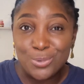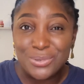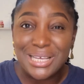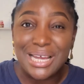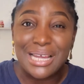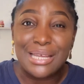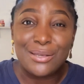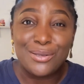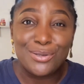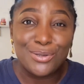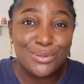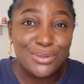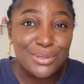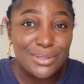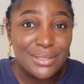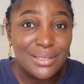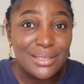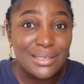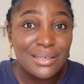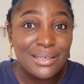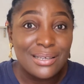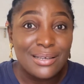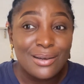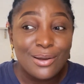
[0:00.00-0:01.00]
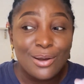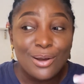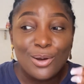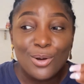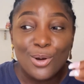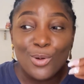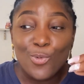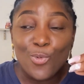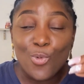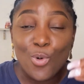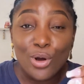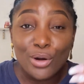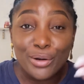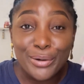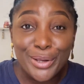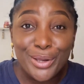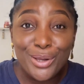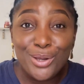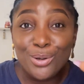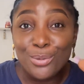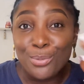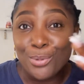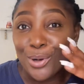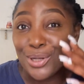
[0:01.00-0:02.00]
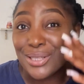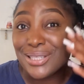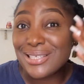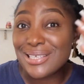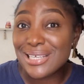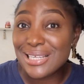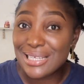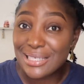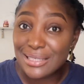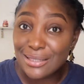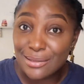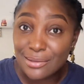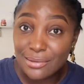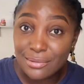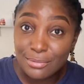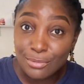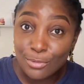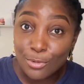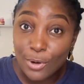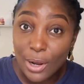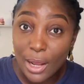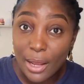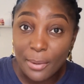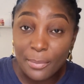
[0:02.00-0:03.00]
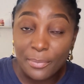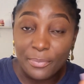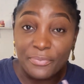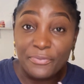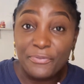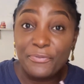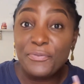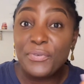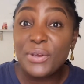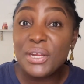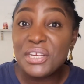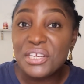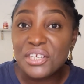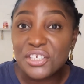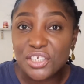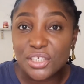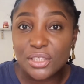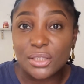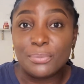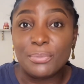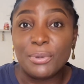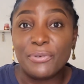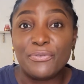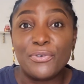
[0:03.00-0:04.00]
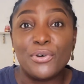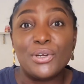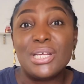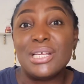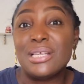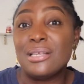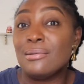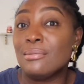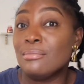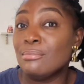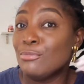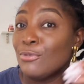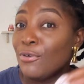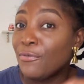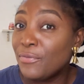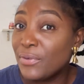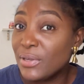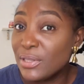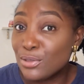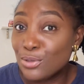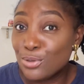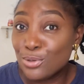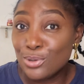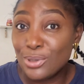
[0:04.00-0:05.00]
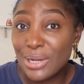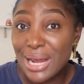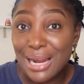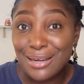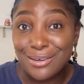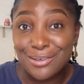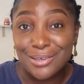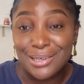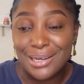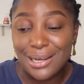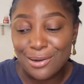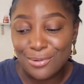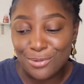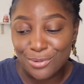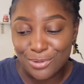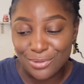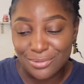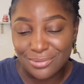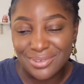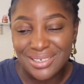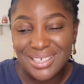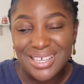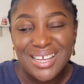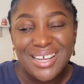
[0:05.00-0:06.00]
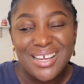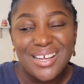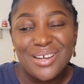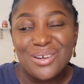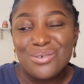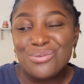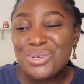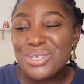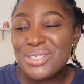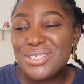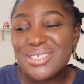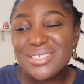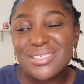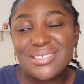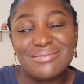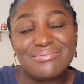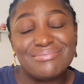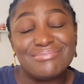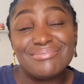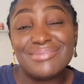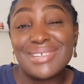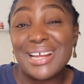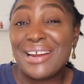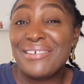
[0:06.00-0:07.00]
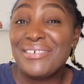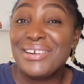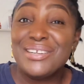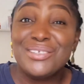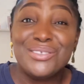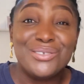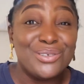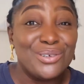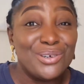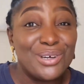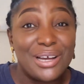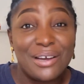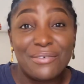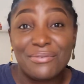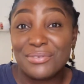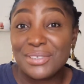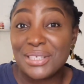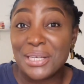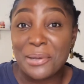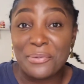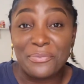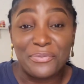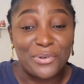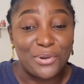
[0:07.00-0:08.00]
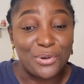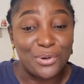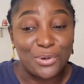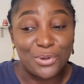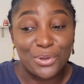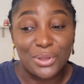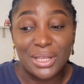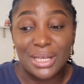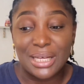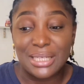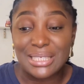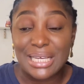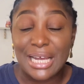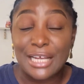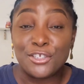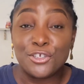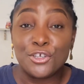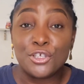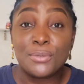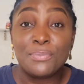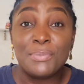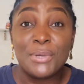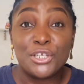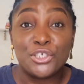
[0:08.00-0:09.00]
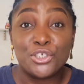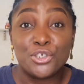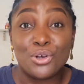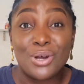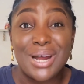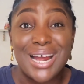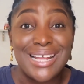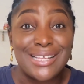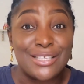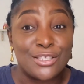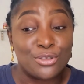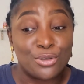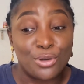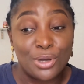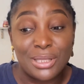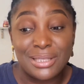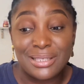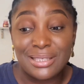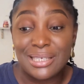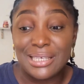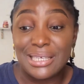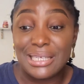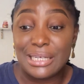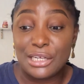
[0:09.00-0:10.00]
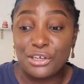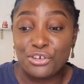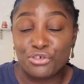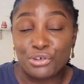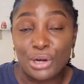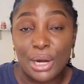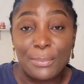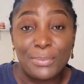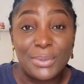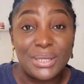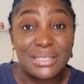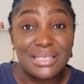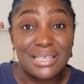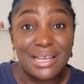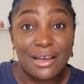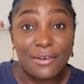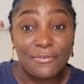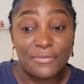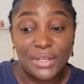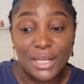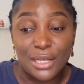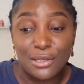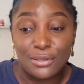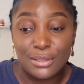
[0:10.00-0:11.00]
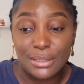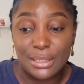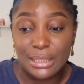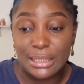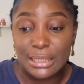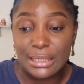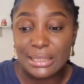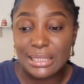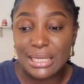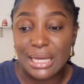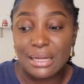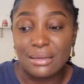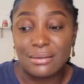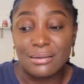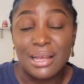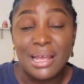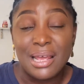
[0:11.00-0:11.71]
and use one cube until it's finished before they move into another one, which I really do not have time for all that. I just make sure I store it in a dry place after using it, and